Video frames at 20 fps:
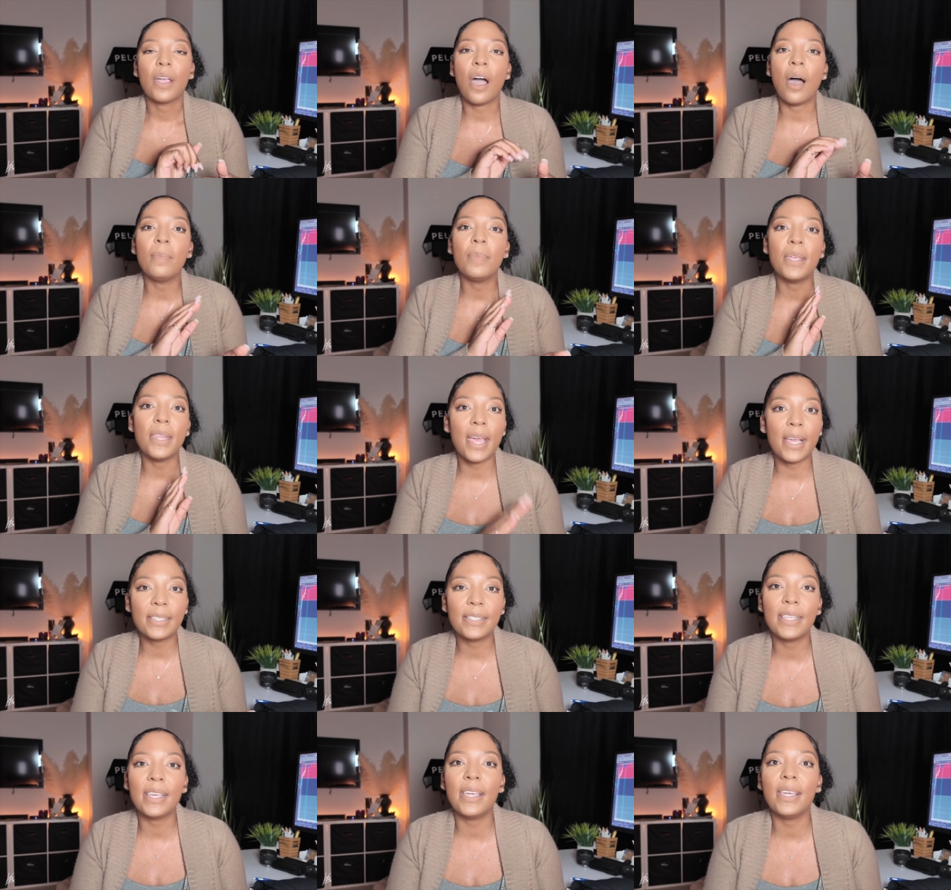Um, the
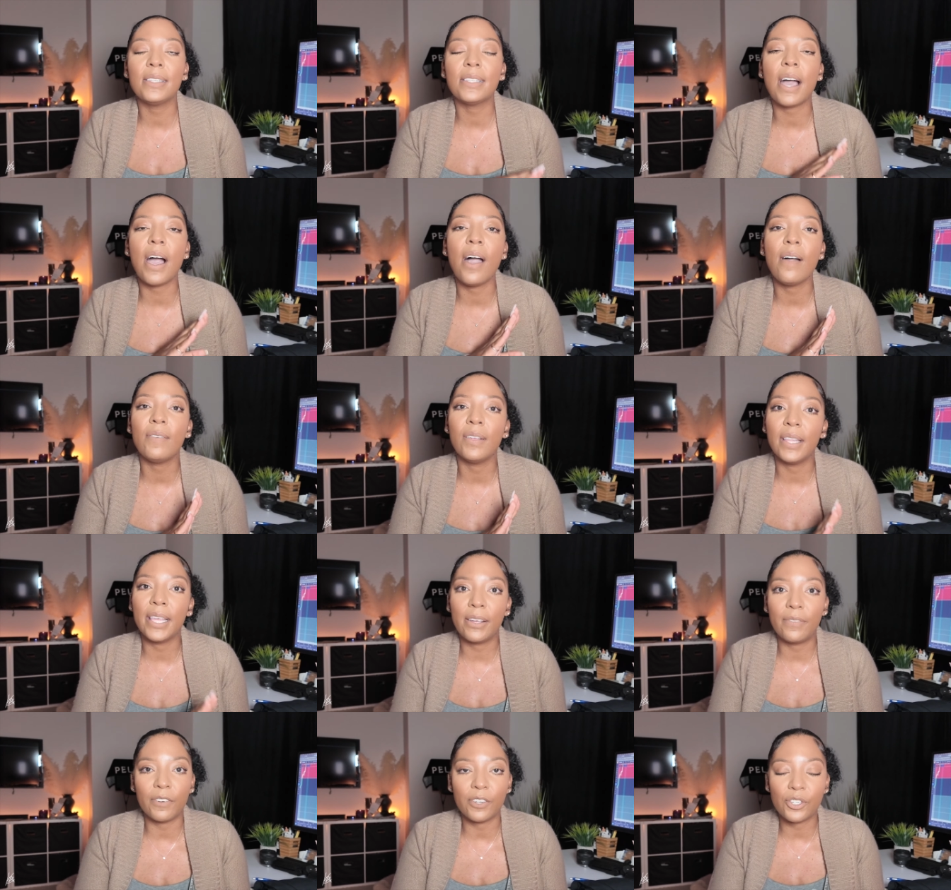next thing is I'll have a
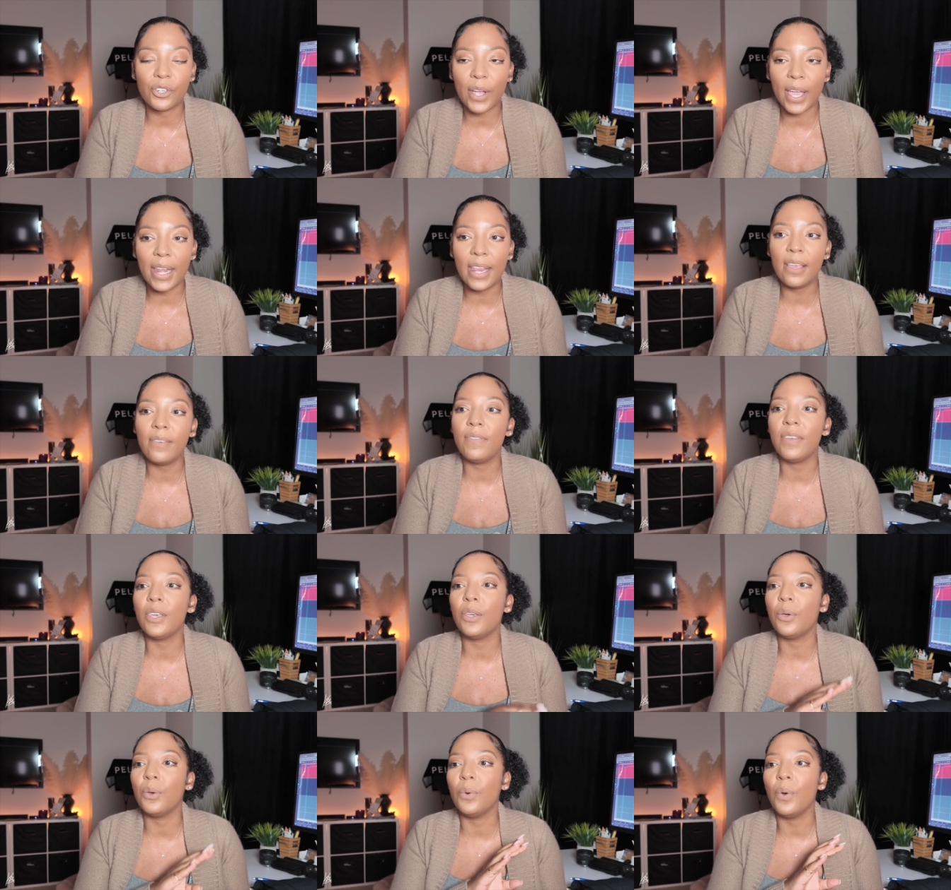link for
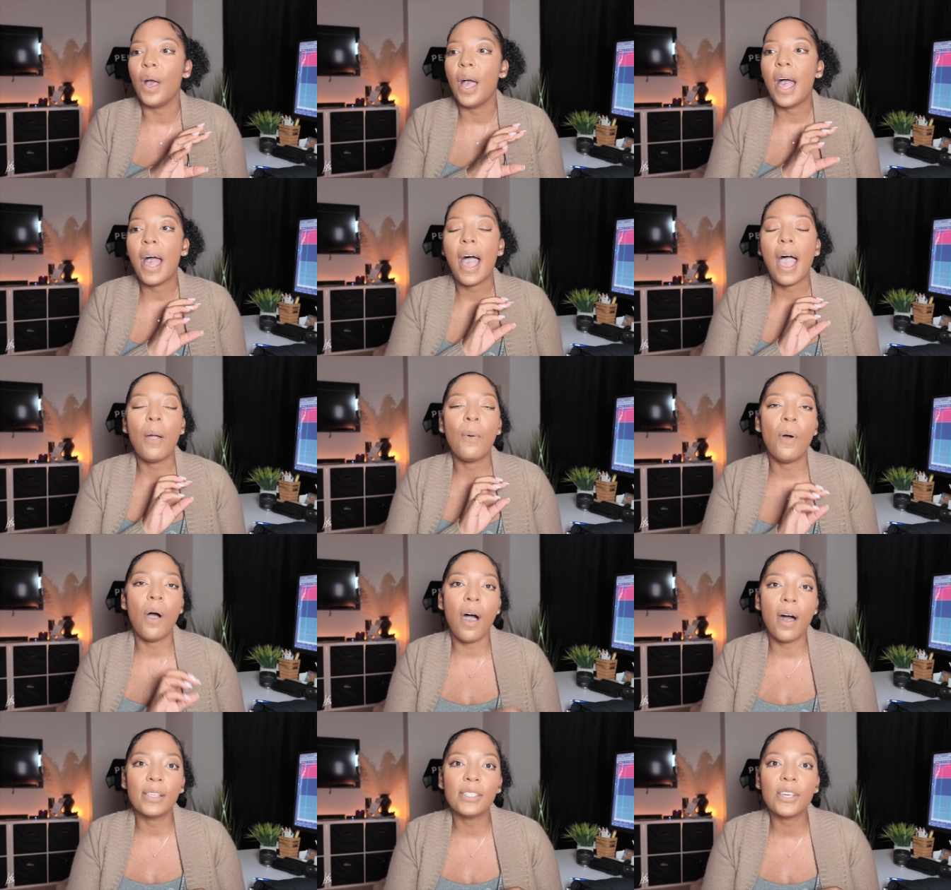TradingView. I
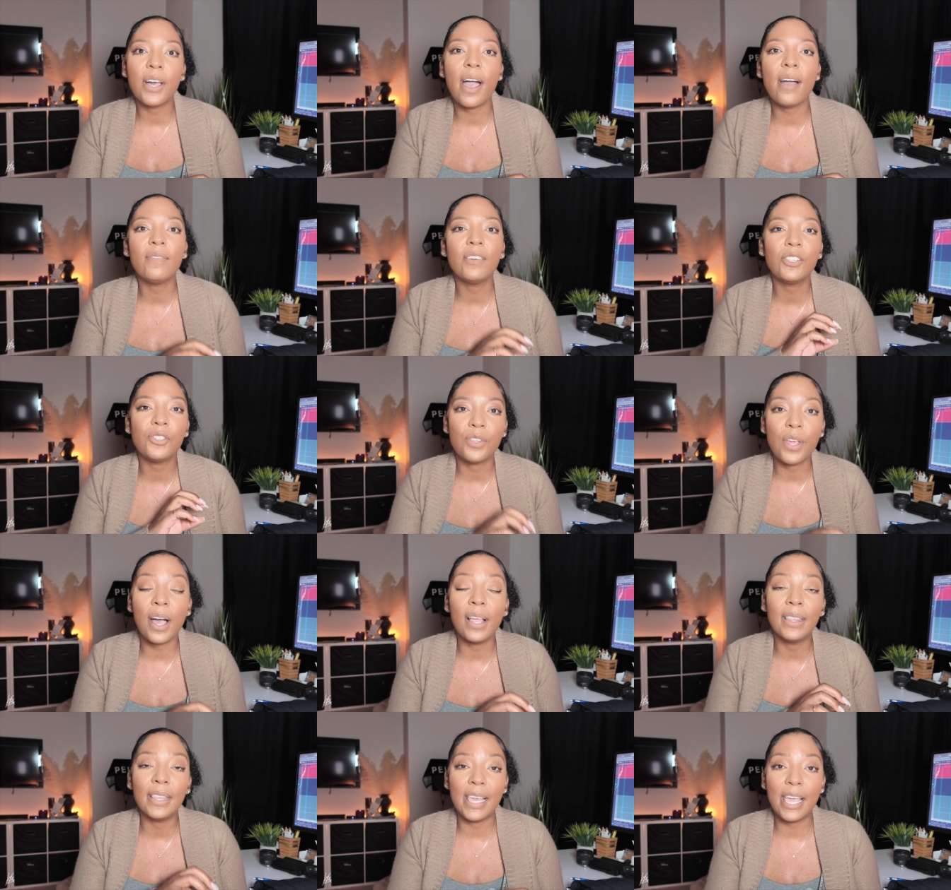will also have a,
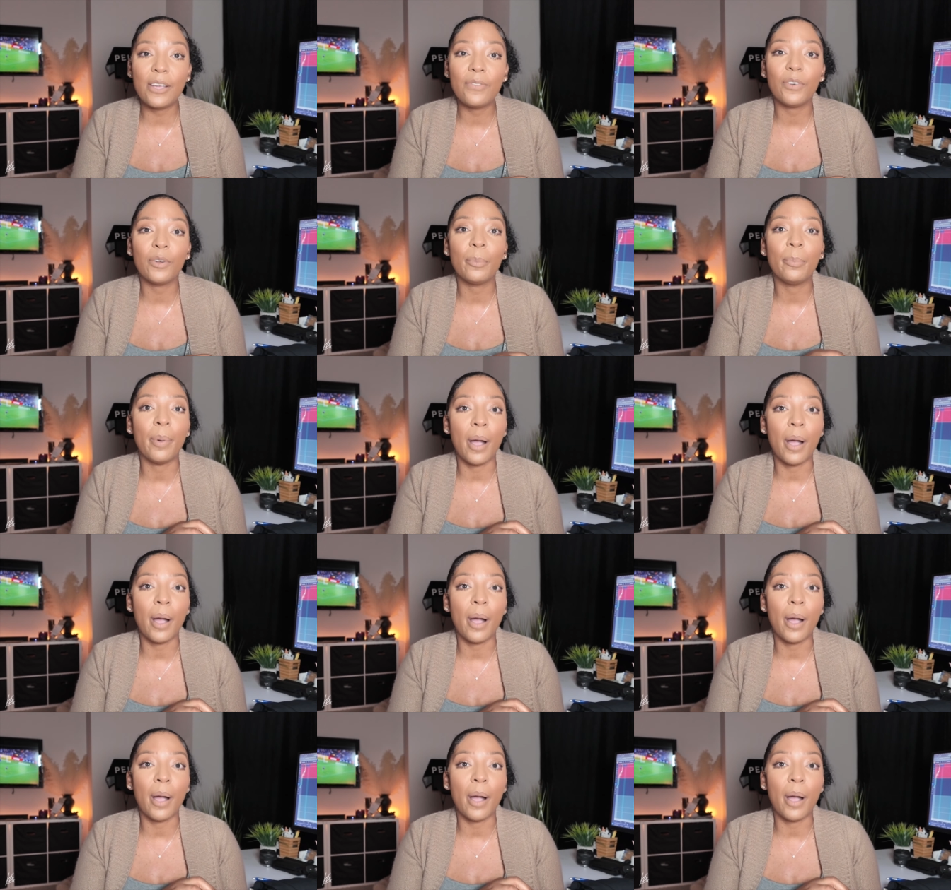a link for